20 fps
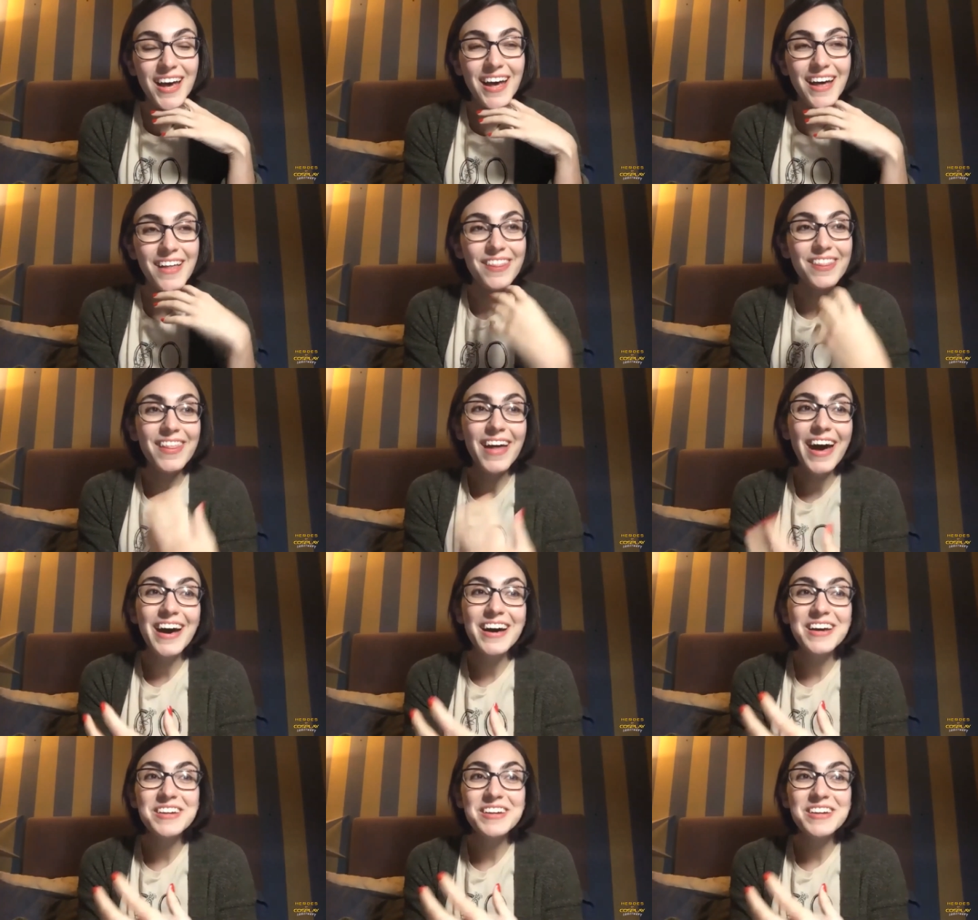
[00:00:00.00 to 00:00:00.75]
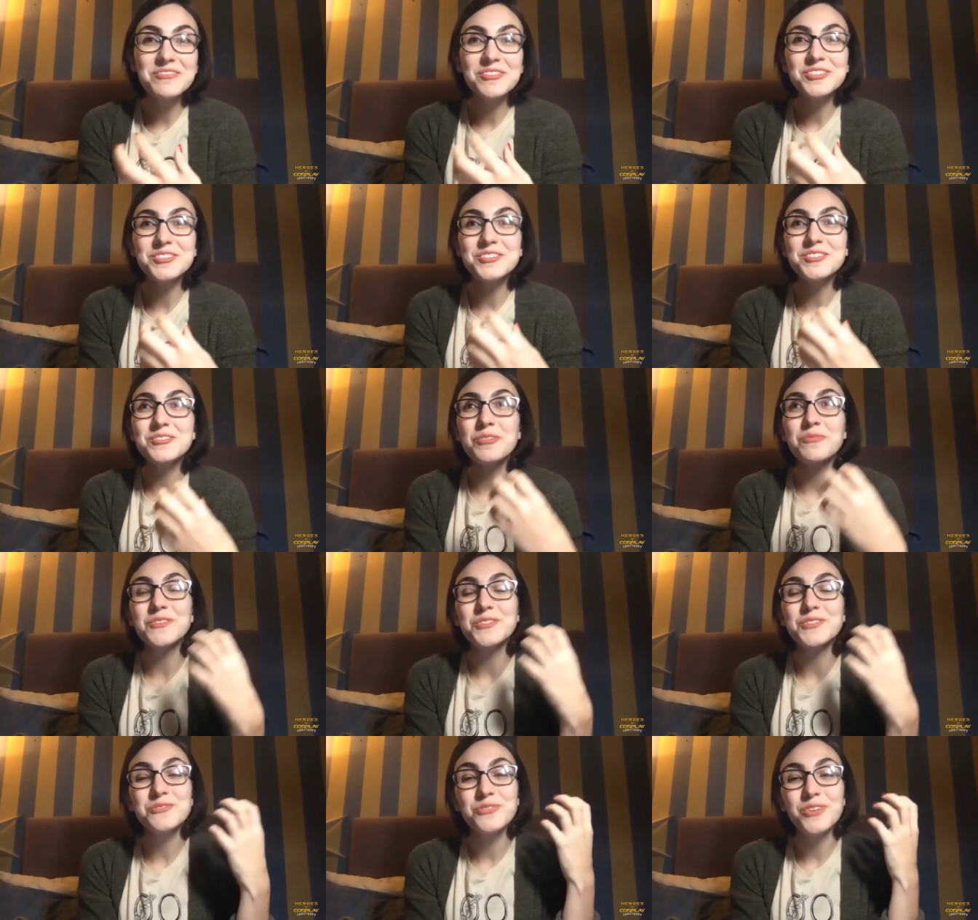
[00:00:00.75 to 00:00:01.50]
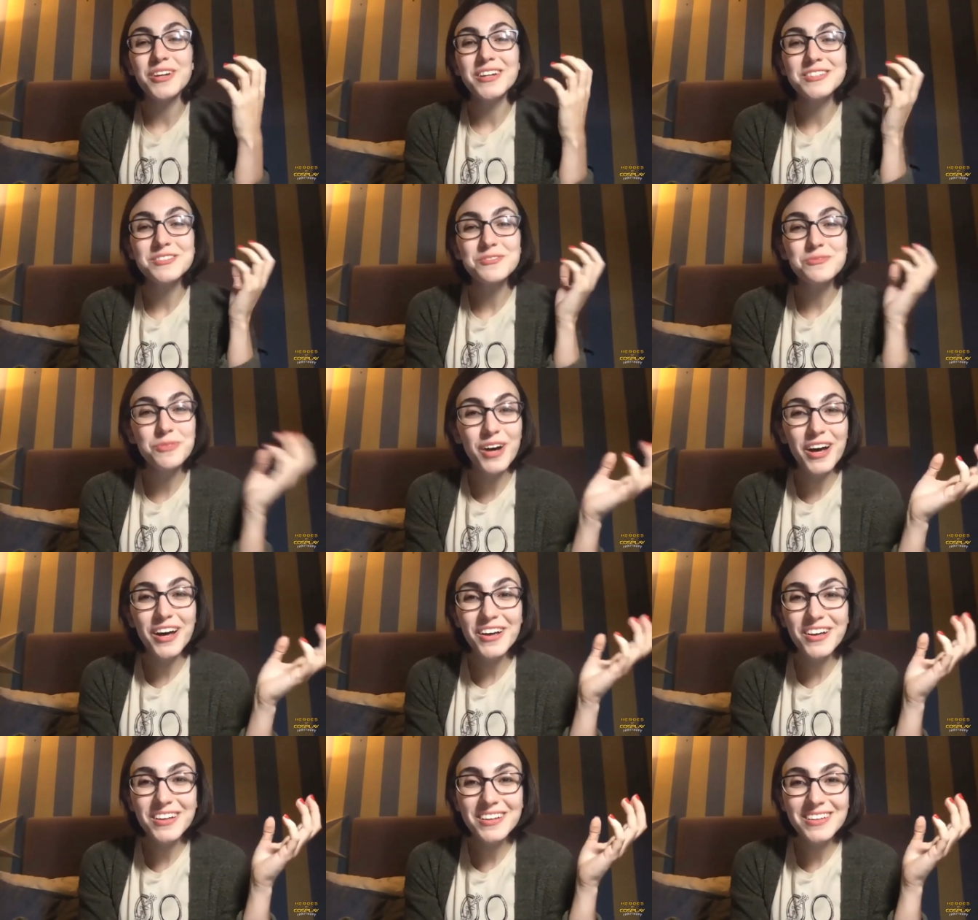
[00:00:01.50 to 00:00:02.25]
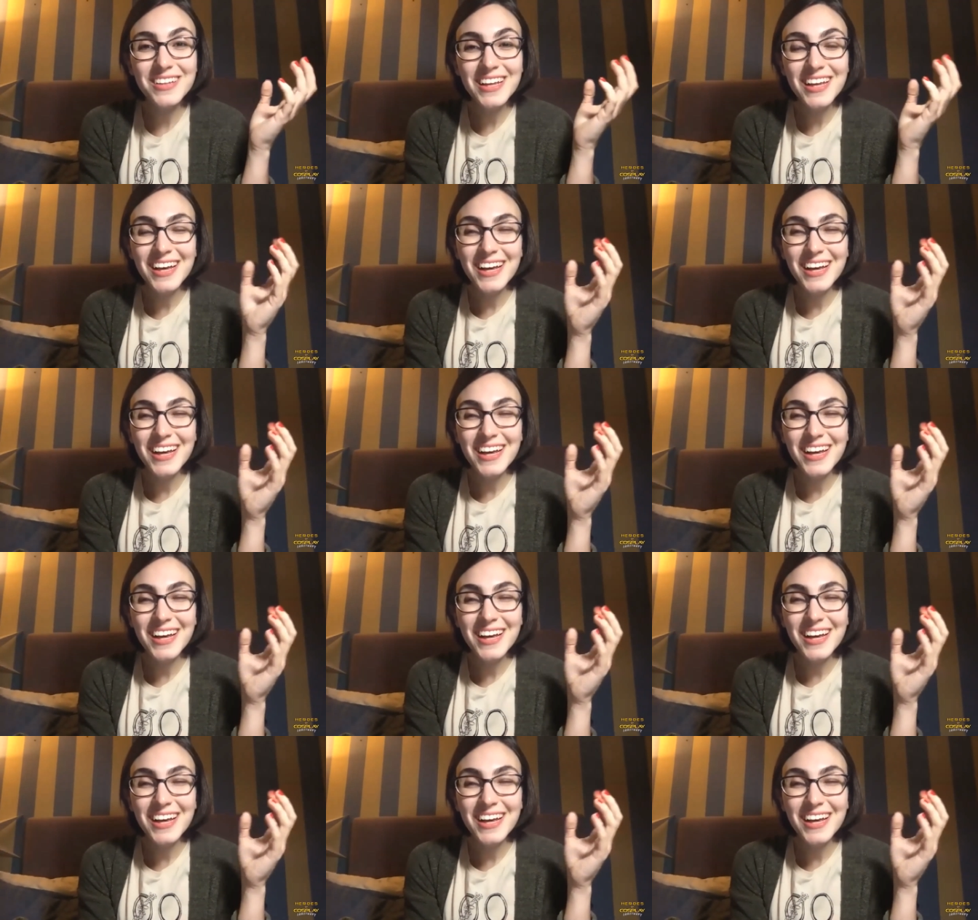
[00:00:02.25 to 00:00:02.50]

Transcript: and that was so much fun as well.